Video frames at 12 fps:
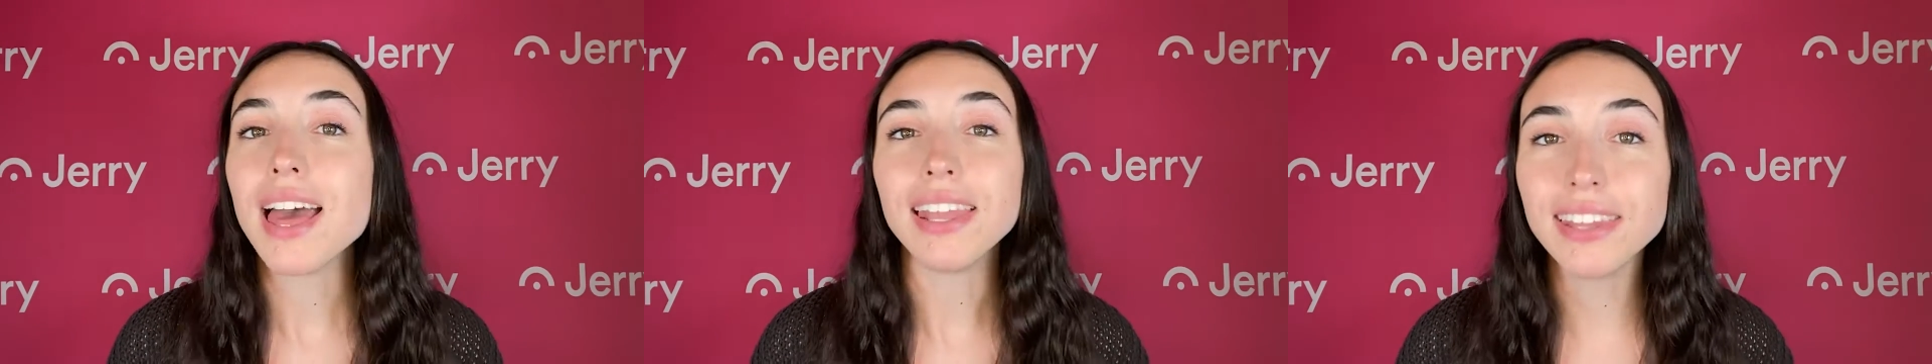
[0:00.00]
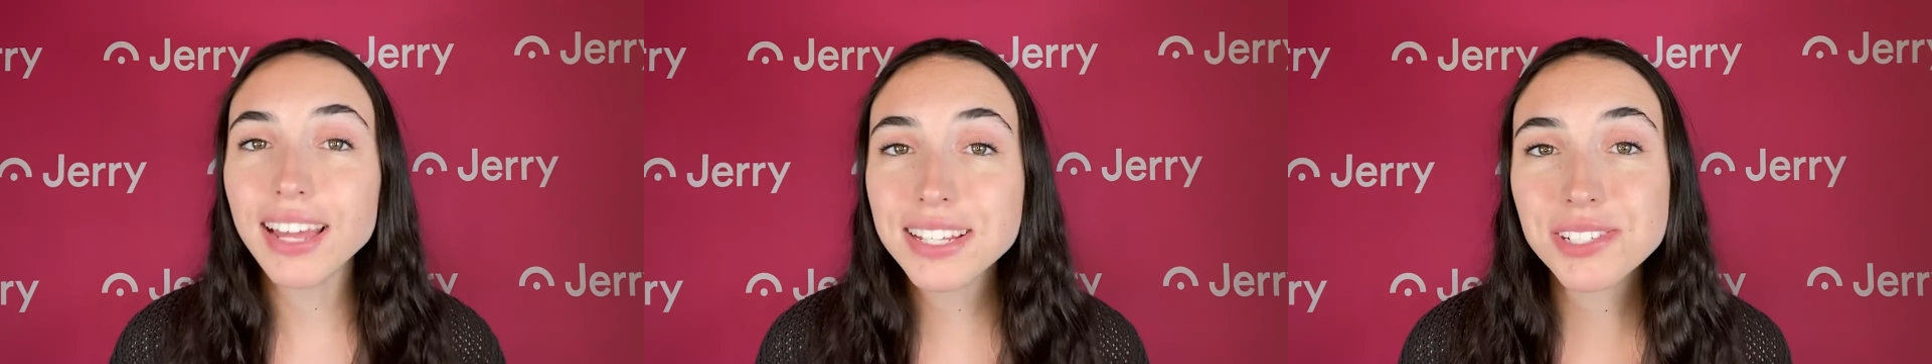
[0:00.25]

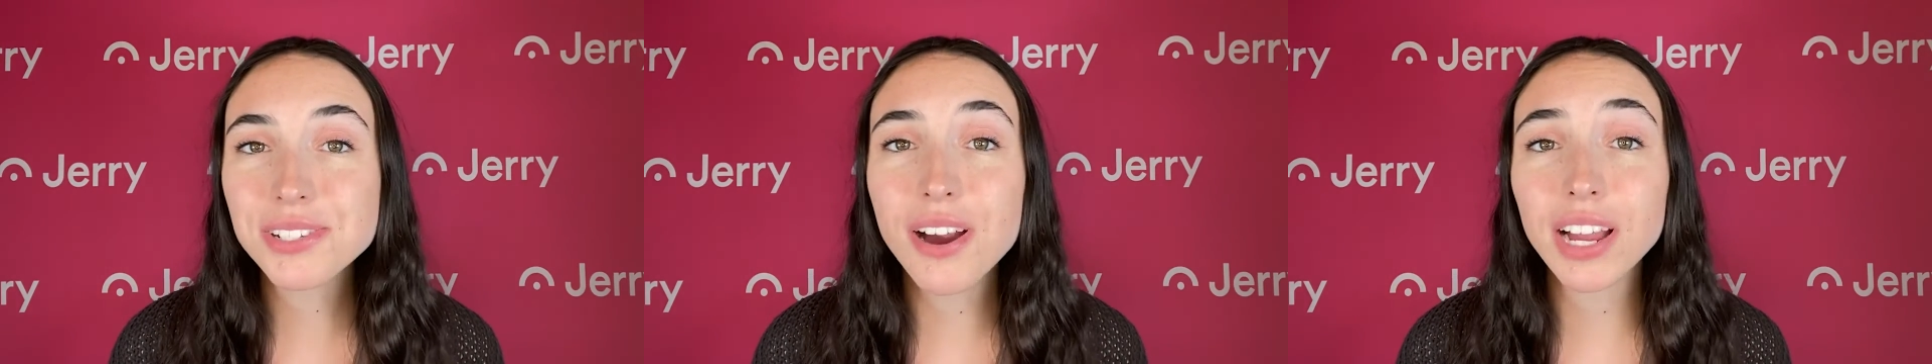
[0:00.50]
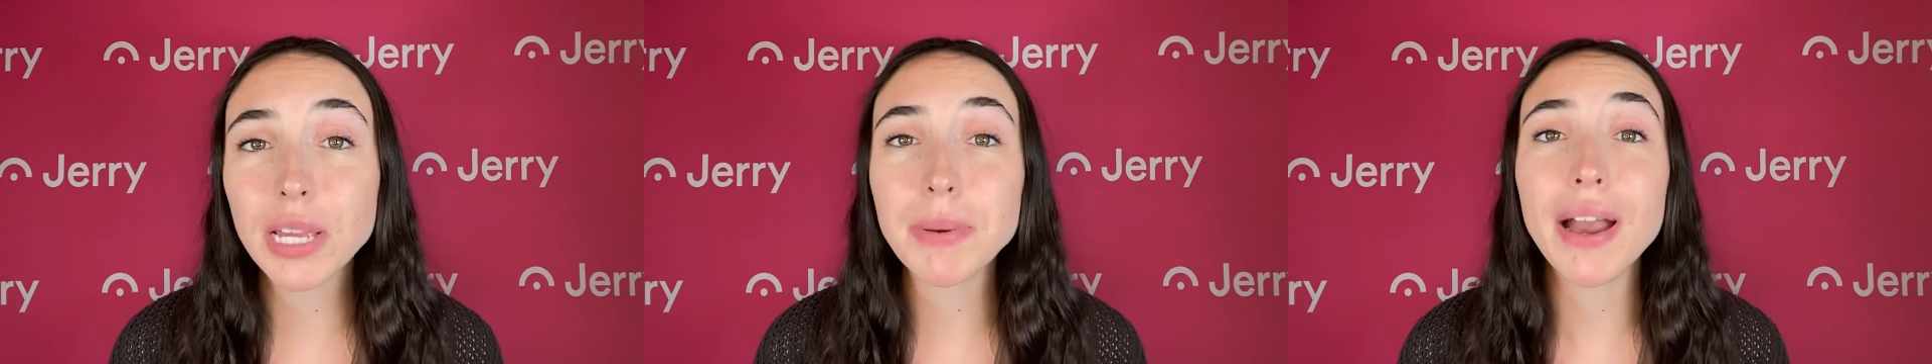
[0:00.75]
Let's
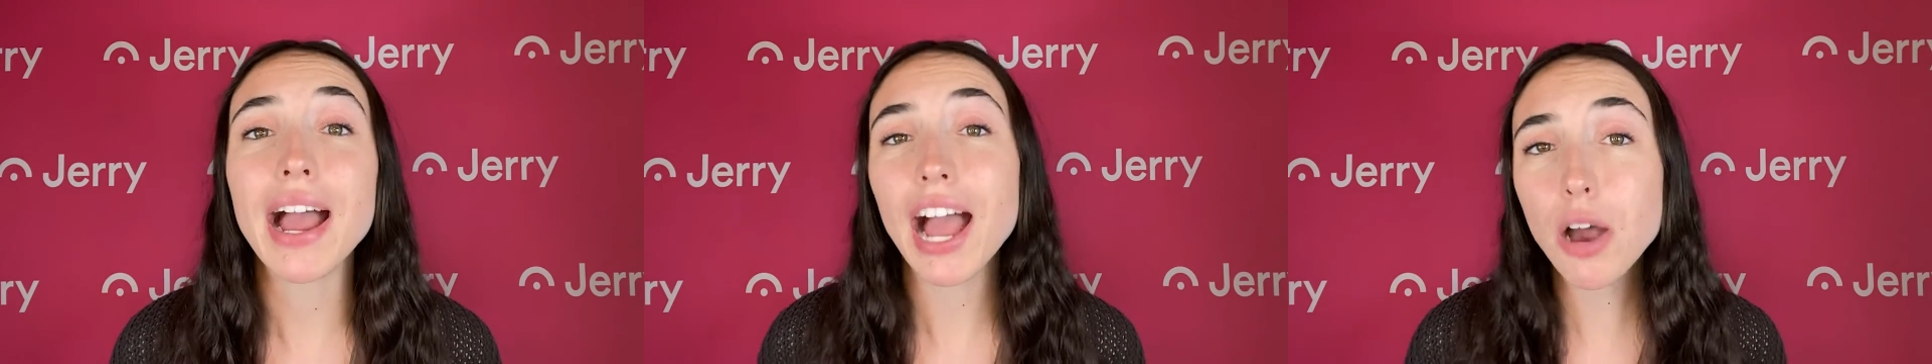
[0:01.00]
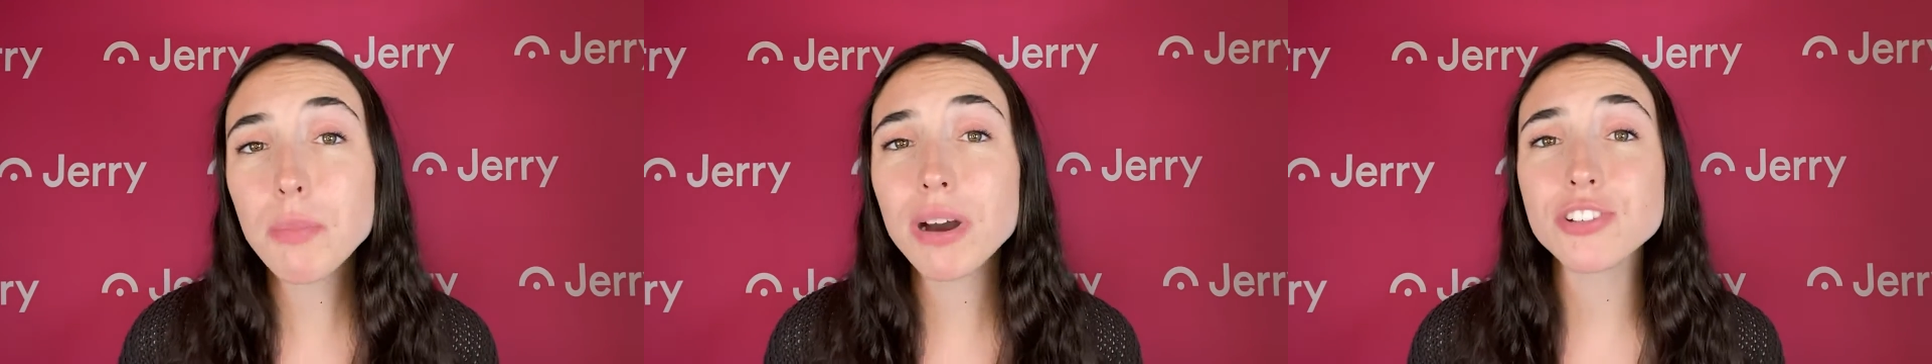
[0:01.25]
talk about
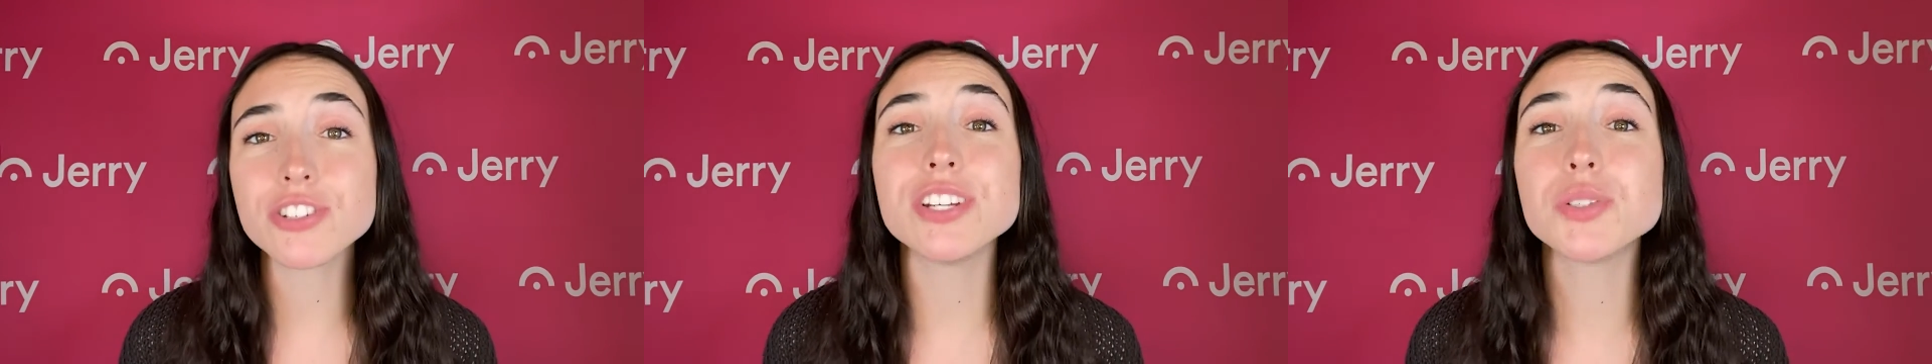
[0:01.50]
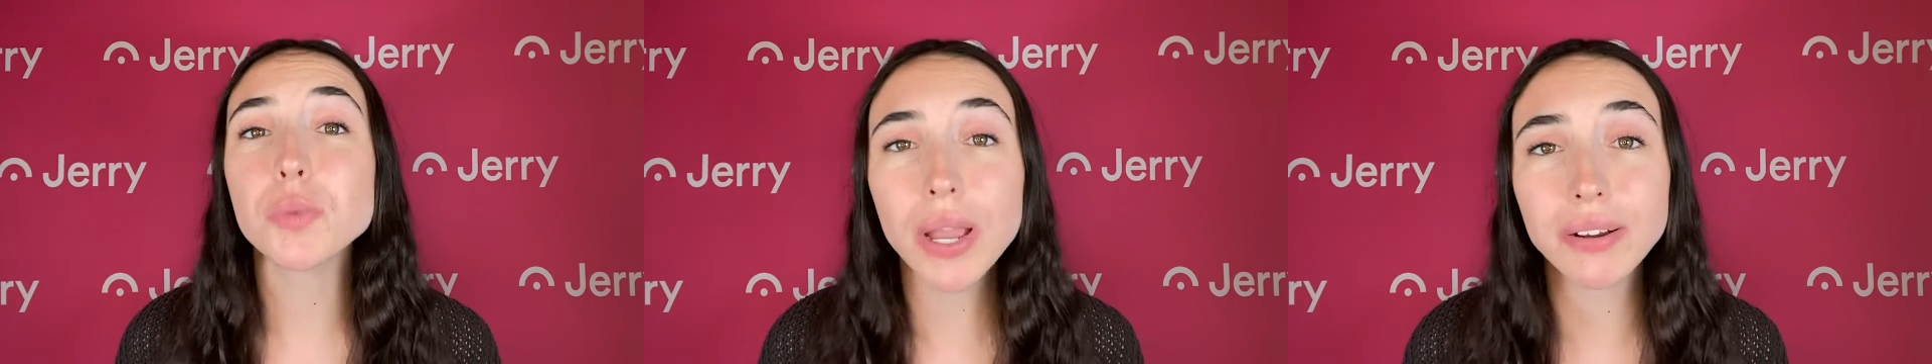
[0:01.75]
how much
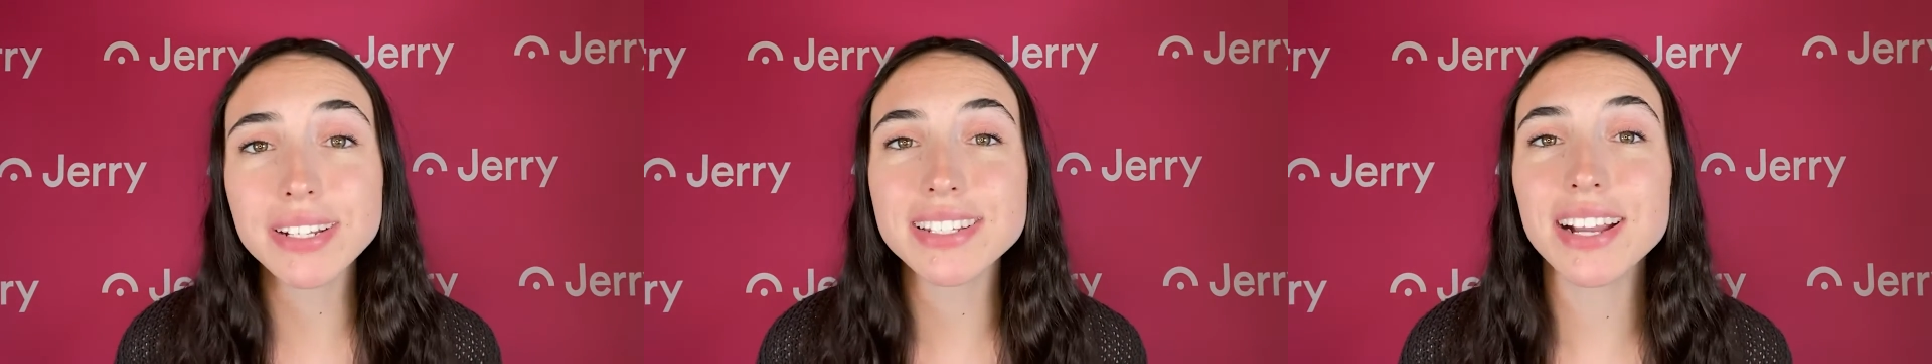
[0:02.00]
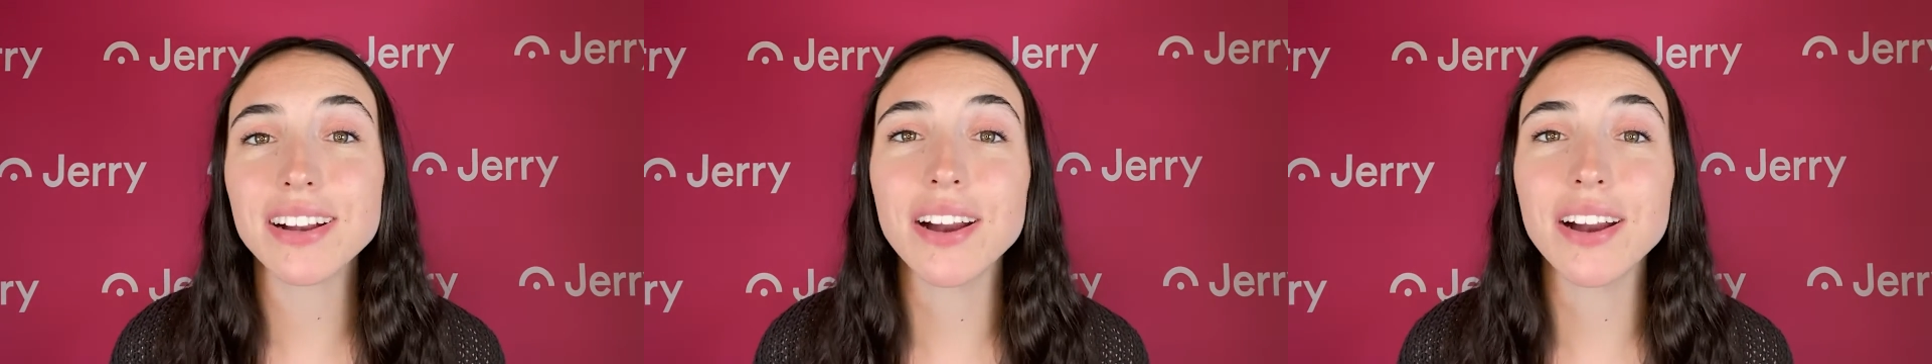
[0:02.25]
is wear and tear